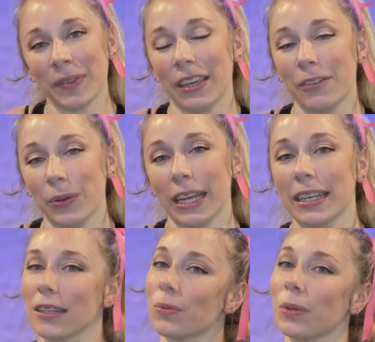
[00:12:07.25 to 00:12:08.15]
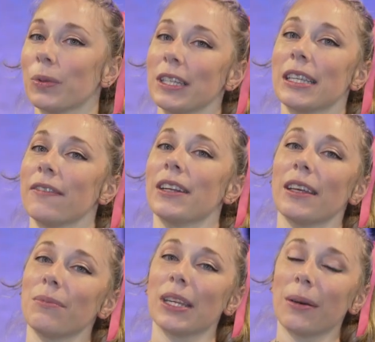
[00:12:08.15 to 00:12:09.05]
If you liked this one, please give it a
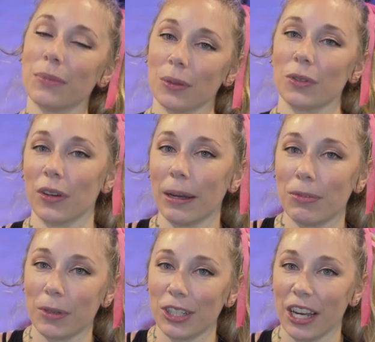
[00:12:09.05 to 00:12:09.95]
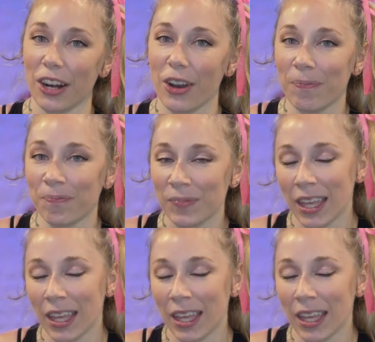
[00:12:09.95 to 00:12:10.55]
thumbs up, subscribe to my channel.